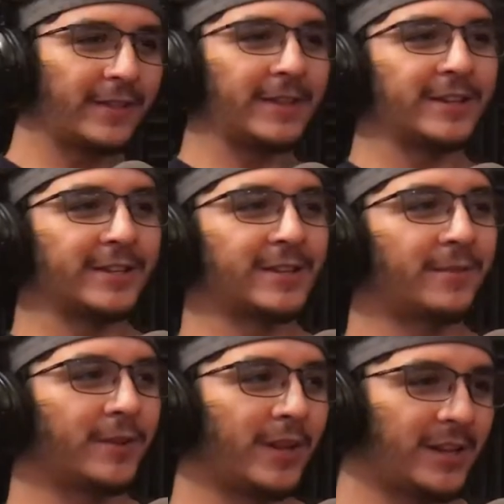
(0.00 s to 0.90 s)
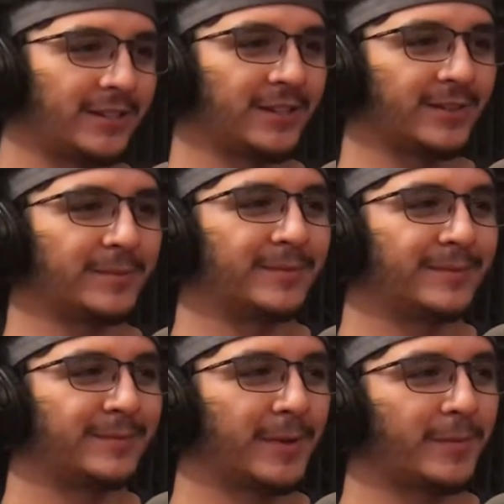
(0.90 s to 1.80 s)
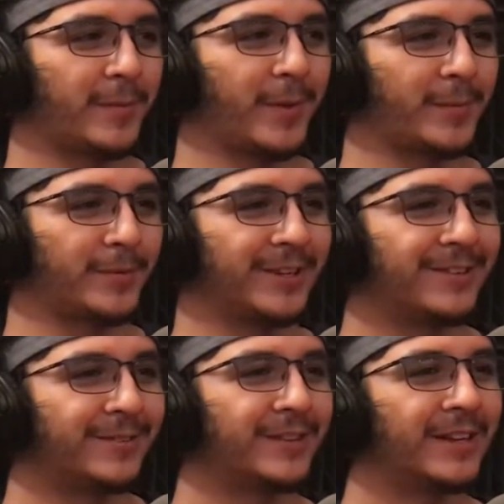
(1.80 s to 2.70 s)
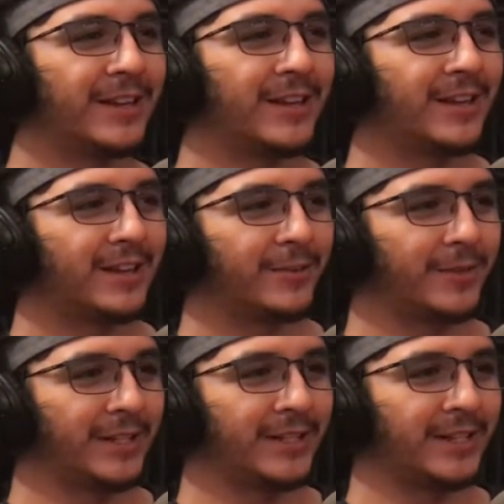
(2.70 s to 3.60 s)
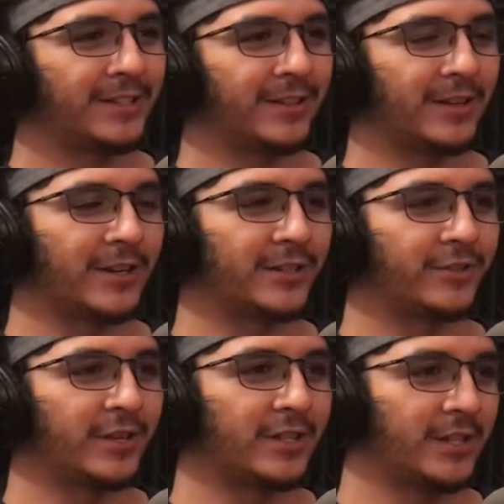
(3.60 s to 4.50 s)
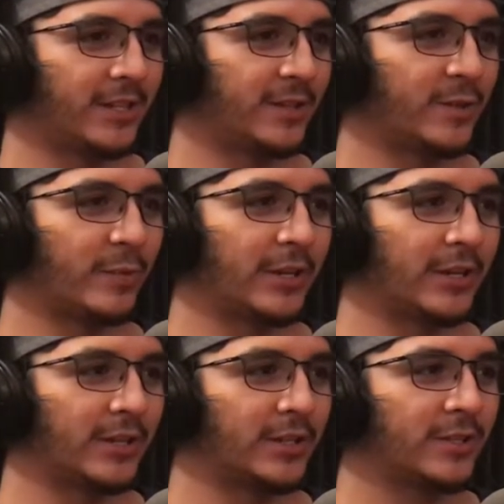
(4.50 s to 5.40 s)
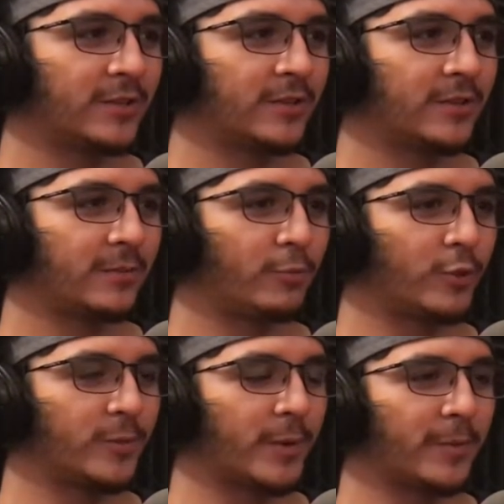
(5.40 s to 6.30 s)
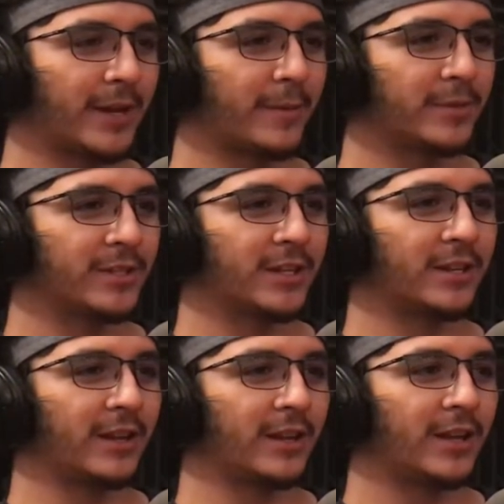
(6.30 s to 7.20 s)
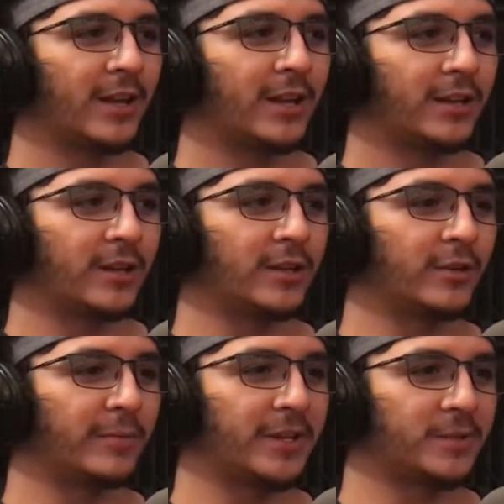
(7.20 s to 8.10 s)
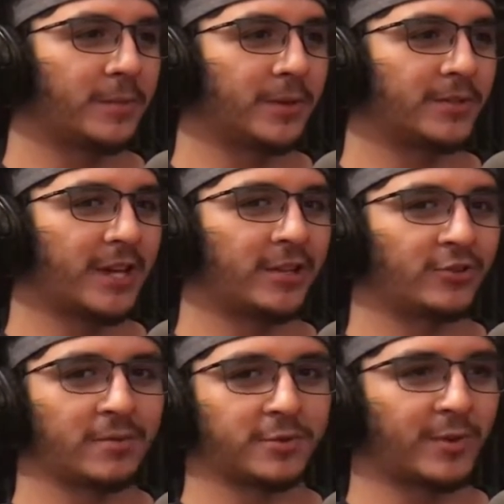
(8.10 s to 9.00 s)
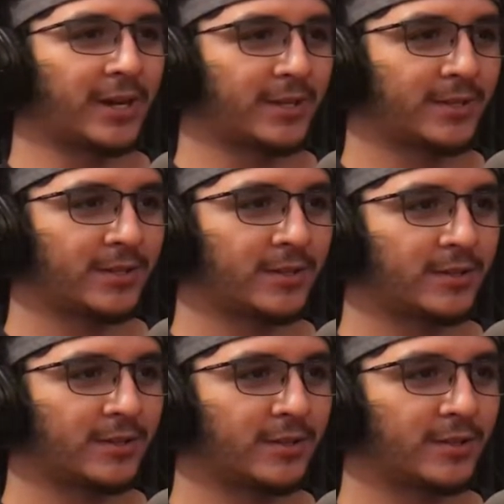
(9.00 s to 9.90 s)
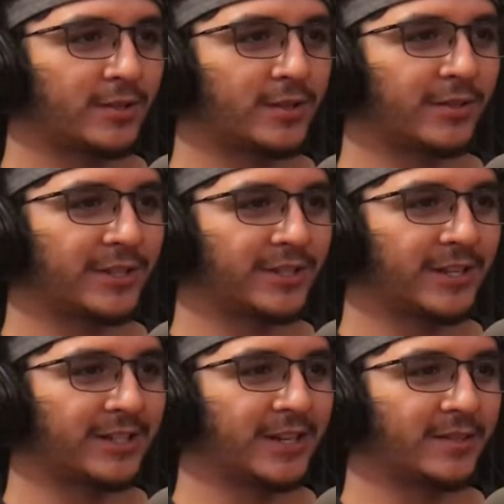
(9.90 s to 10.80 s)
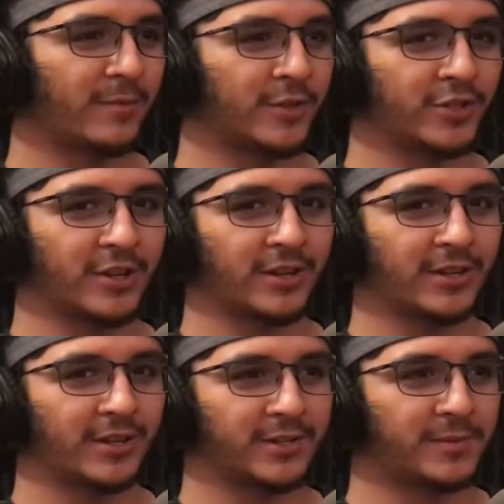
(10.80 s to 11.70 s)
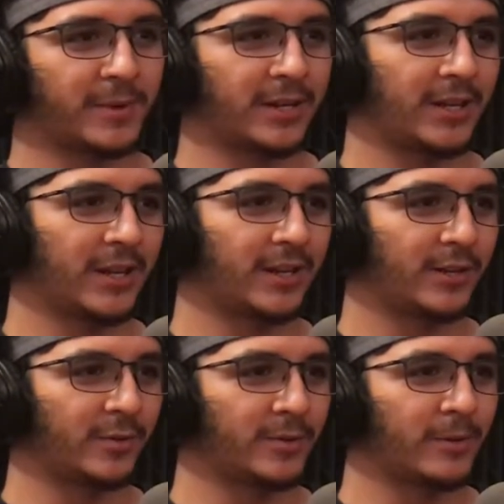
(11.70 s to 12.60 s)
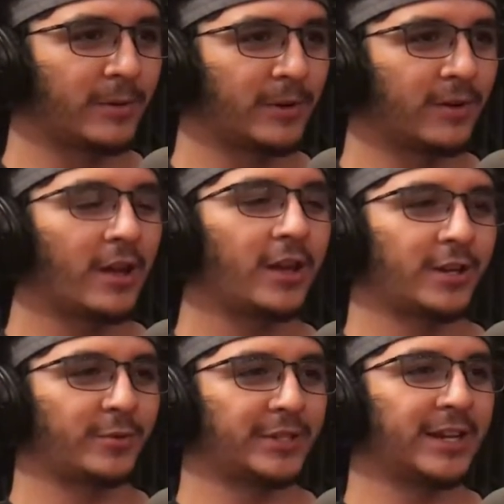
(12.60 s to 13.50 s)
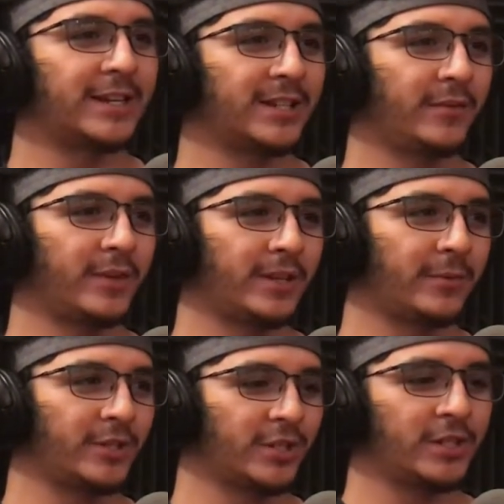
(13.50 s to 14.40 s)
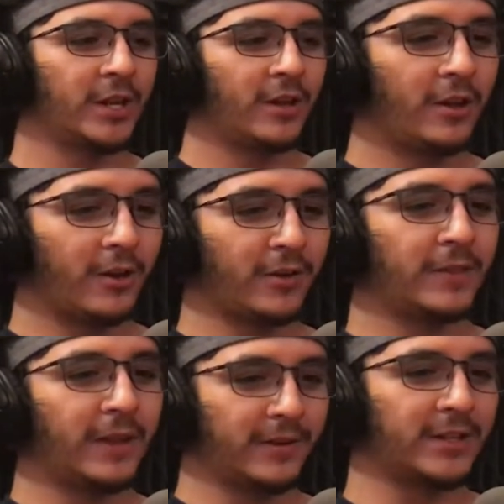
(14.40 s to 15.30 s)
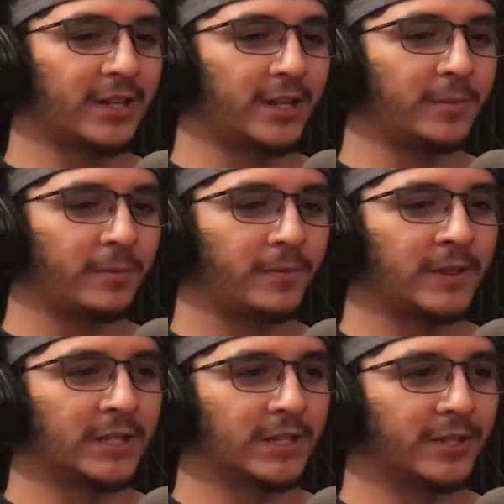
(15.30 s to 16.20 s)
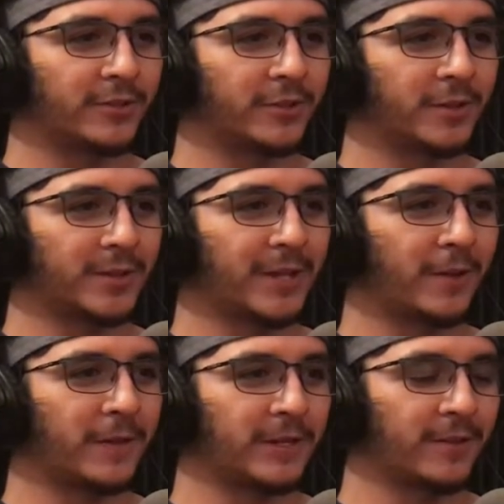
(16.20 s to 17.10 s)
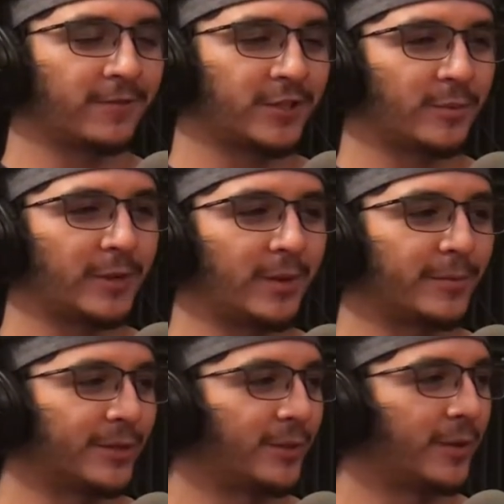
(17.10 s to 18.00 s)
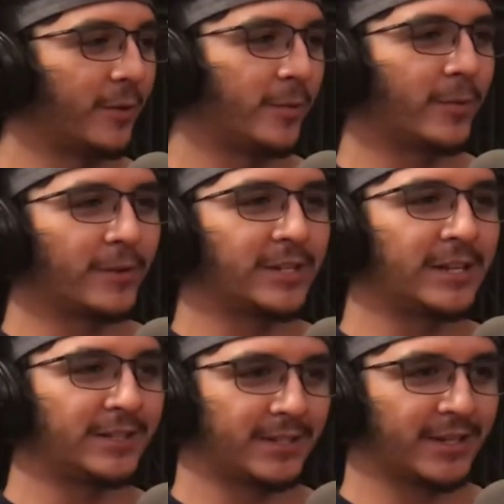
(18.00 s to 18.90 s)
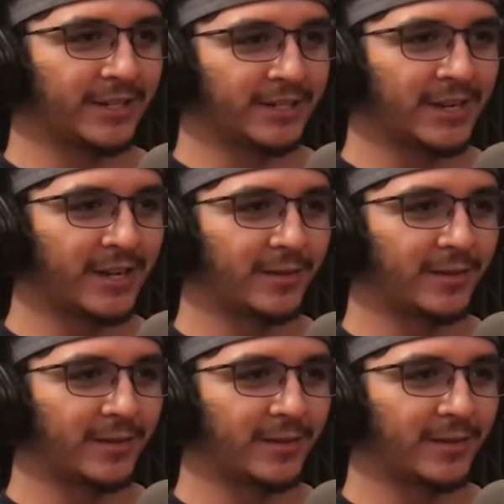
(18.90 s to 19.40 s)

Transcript: thing is, I feel like maybe people don't really get to the 100 in teens because once puberty happens again, like, a man's balls can't drop twice. So he just like dies from the shock because his body can't handle what's going on. Because scientifically, we just aren't there to keep these 100-year-olds healthy enough to be able to go through their teens a second time.